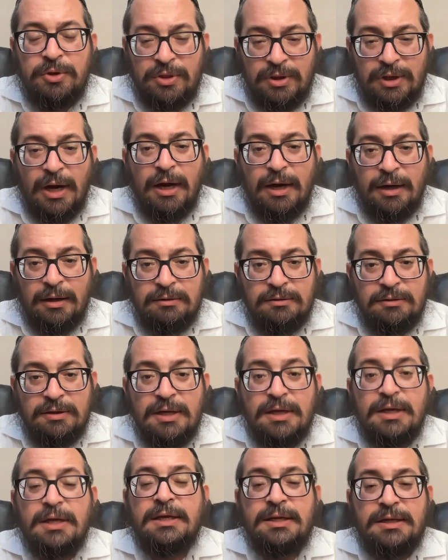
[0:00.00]
with God
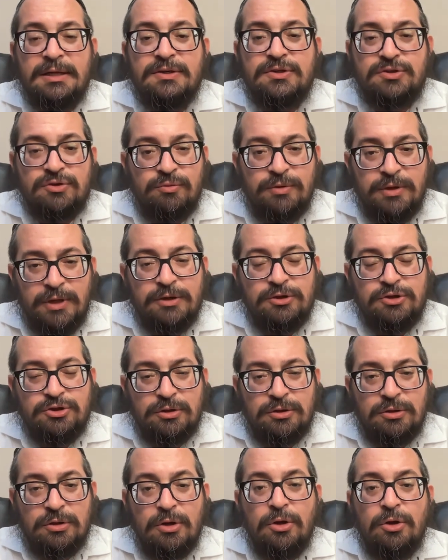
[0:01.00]
in his creation.